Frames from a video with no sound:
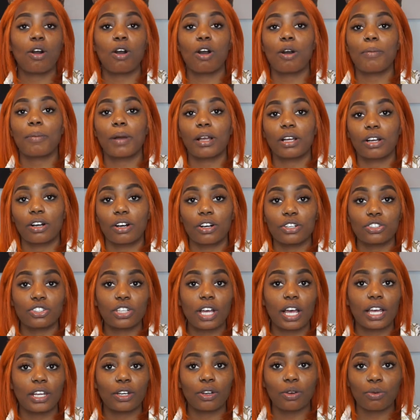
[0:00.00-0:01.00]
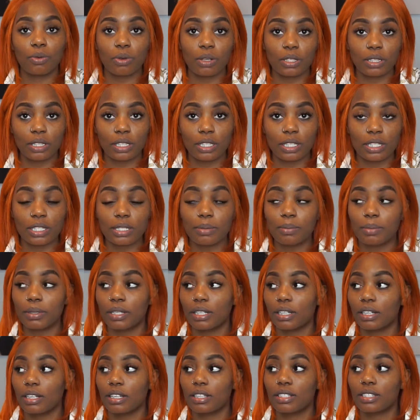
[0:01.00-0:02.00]
oh my gosh, I don't want this,
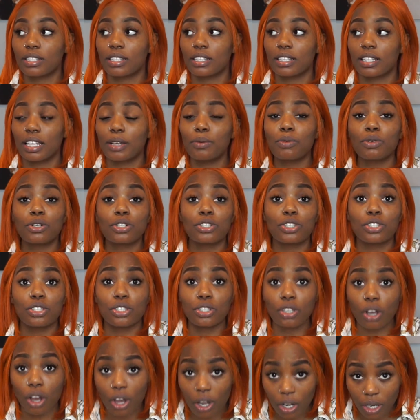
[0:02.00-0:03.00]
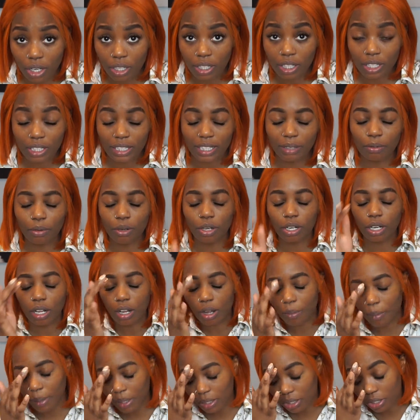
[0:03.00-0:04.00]
because they were dark. They were,
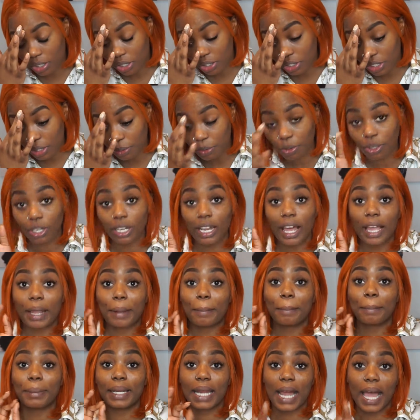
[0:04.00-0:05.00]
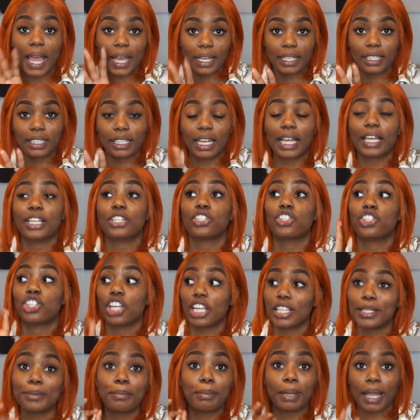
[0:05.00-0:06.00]
oh my gosh, they were like black, like
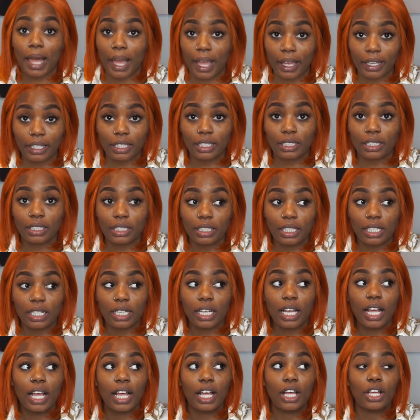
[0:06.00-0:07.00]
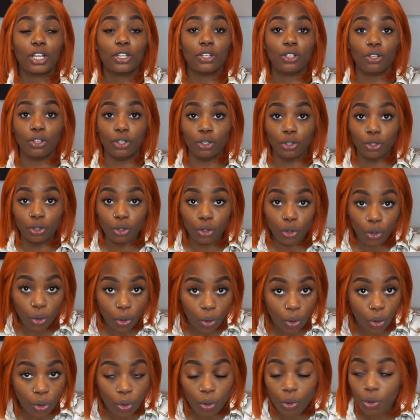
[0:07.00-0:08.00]
jet black.
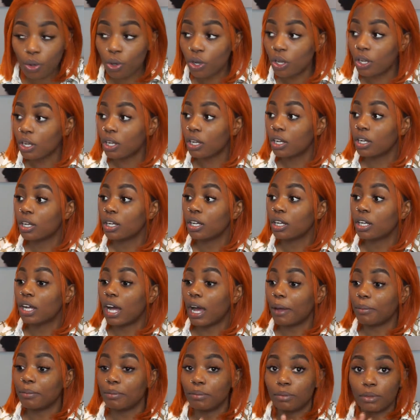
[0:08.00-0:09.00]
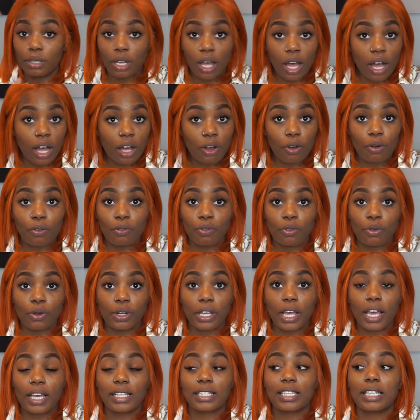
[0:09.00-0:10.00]
No, I'm not
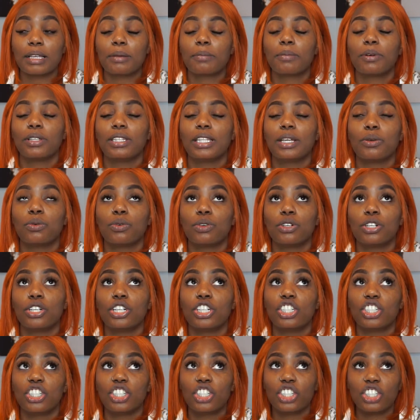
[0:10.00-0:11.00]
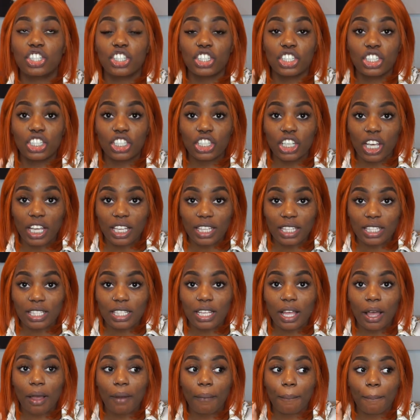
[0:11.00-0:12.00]
overreacting, but they were
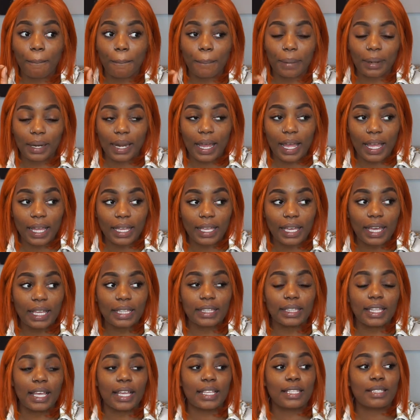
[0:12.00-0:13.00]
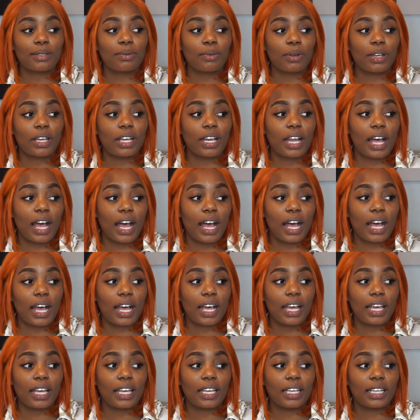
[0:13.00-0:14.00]
jet black, and that's where
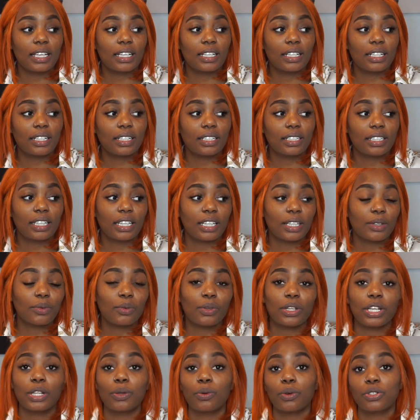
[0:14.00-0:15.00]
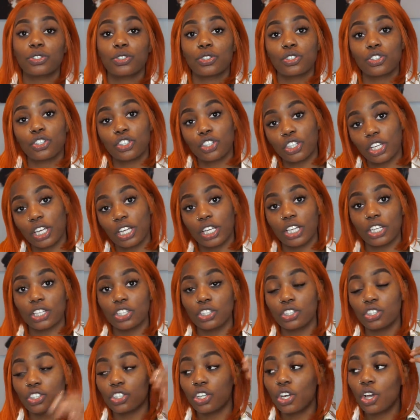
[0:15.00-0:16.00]
I didn't really want to
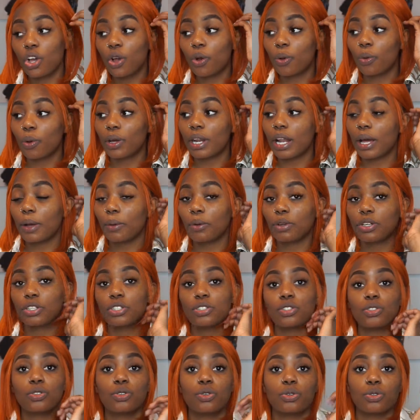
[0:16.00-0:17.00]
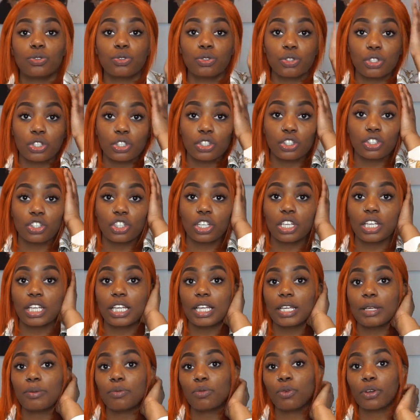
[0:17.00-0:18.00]
change when I wanted to go to the
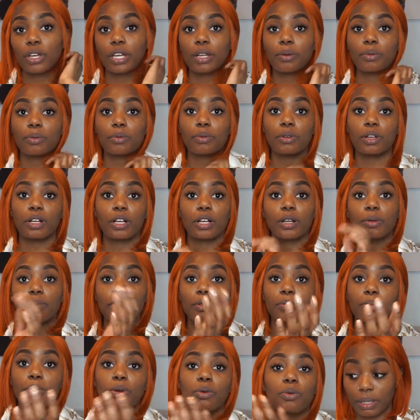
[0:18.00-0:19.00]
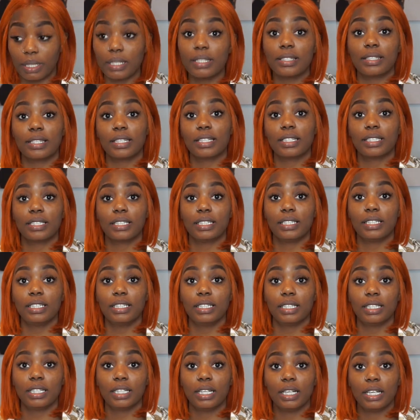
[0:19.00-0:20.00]
gym, where people,
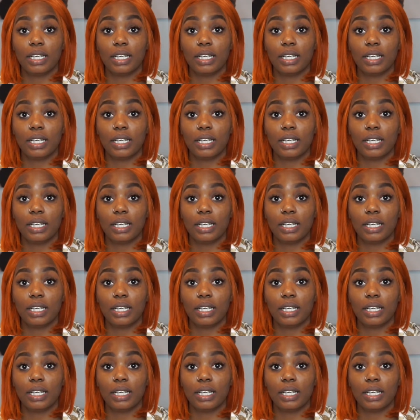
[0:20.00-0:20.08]
basically,